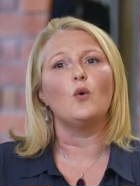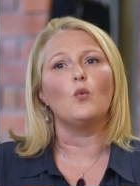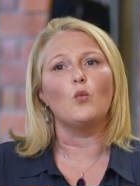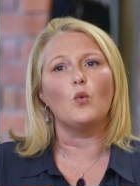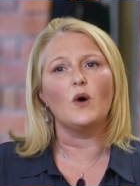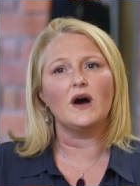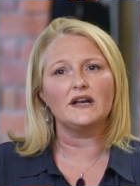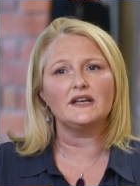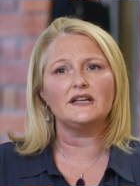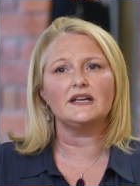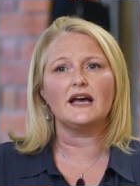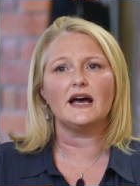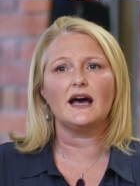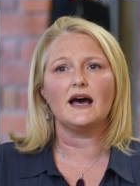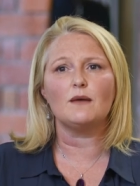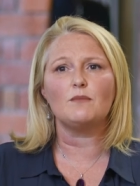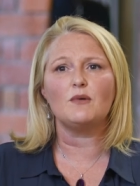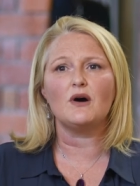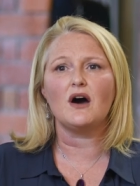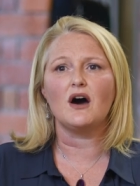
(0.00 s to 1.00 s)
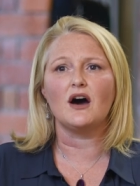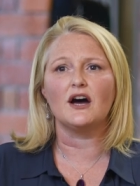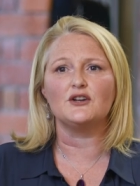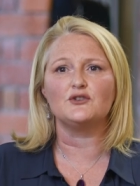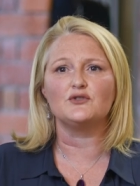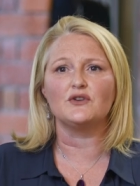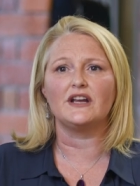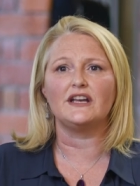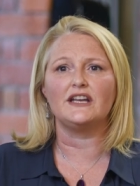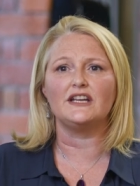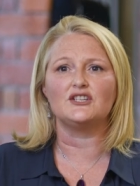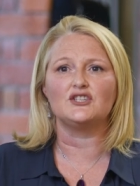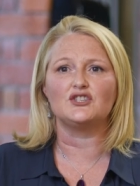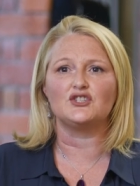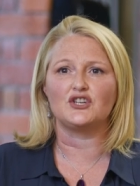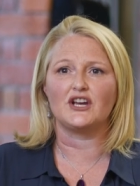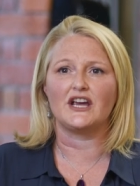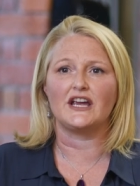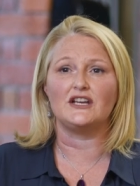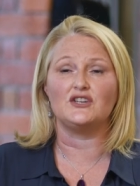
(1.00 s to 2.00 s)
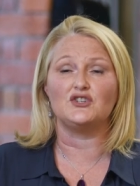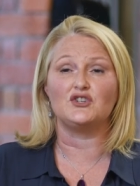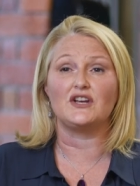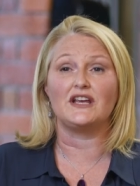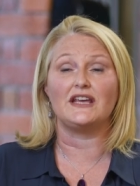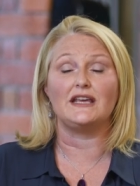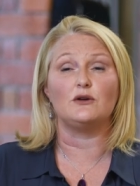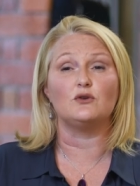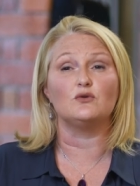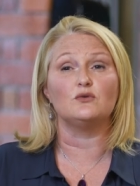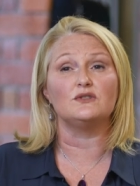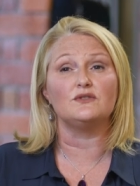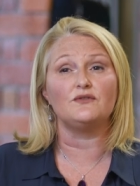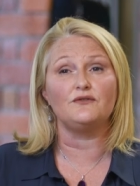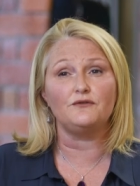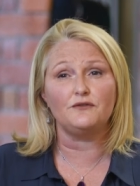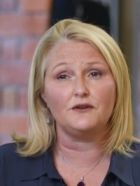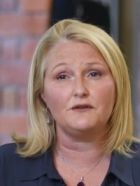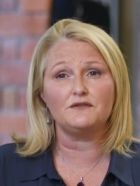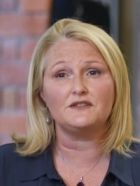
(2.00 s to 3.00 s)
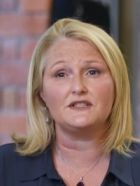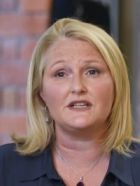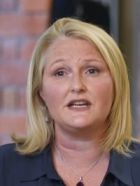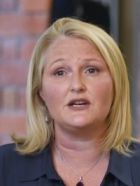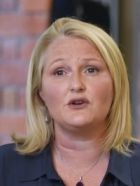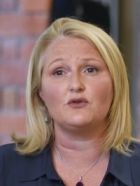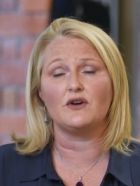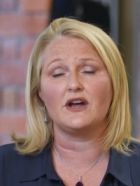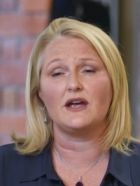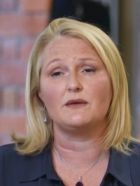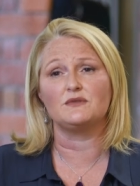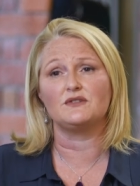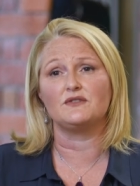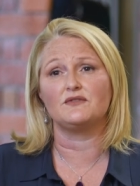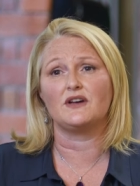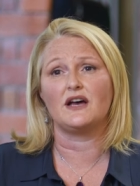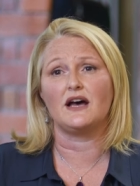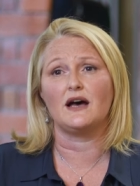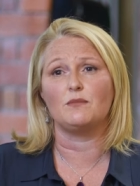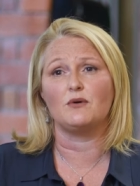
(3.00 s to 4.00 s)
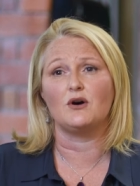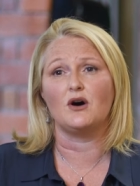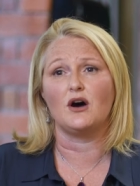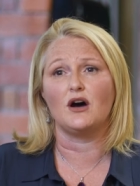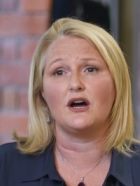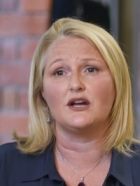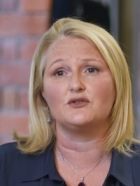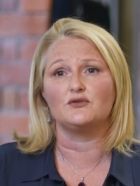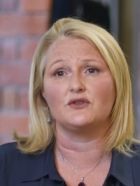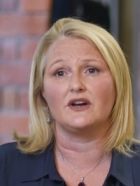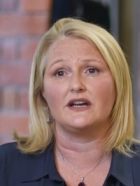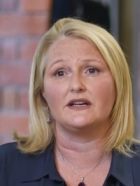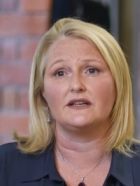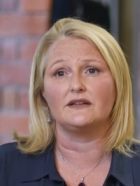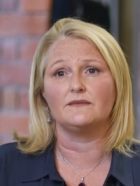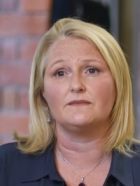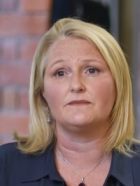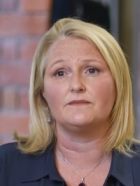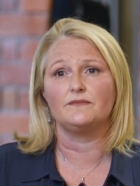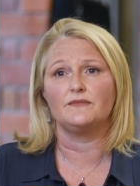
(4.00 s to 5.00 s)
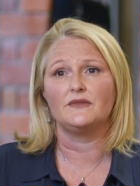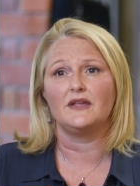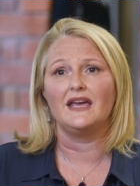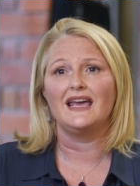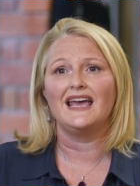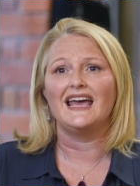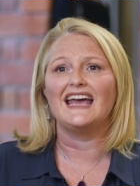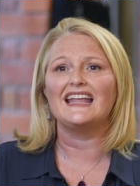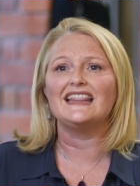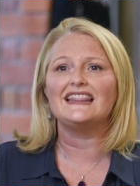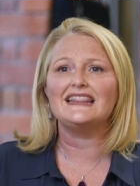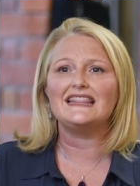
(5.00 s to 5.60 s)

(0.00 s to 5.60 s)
one carbohydrate exchange equals 15 grams of carbohydrate. And